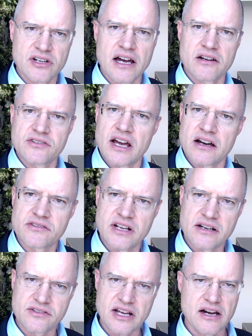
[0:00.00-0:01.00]

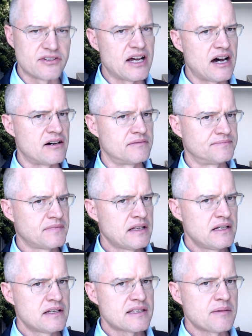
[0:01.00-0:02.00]
Now,
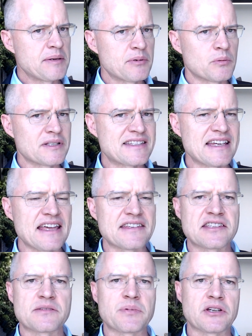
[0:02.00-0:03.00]
some people will say
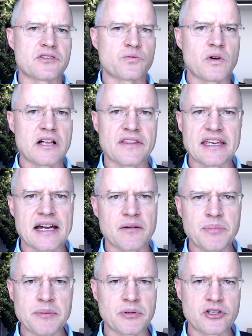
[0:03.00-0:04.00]
this is because, well, the young
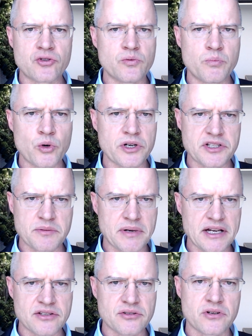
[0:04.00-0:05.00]
people are too poor to
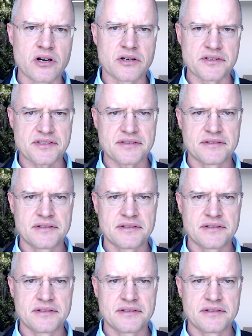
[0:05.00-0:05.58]
buy new cars.